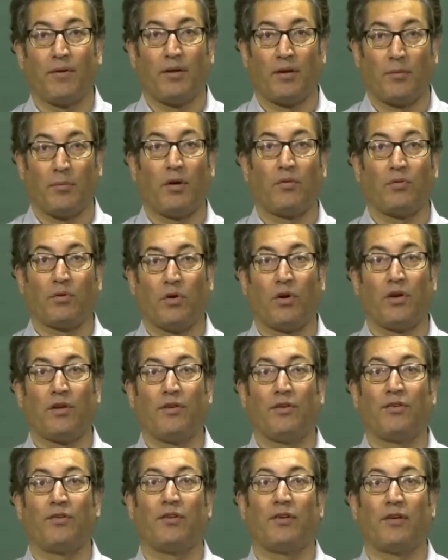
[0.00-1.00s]
about
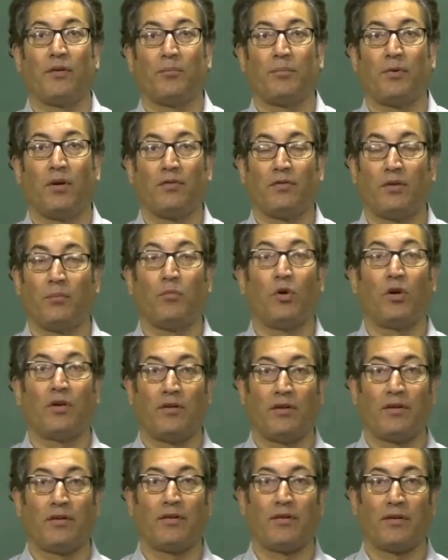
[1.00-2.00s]
coordination compound, the
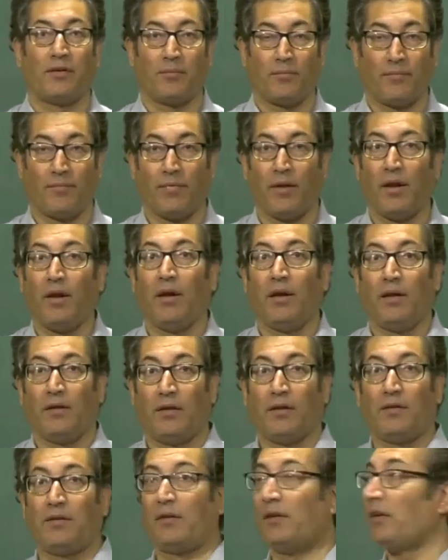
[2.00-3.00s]
modern term.
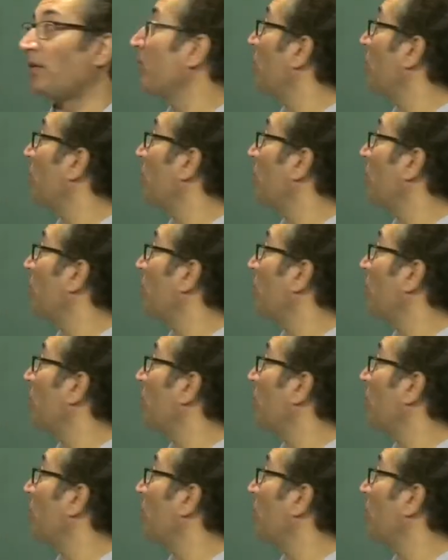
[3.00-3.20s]
The term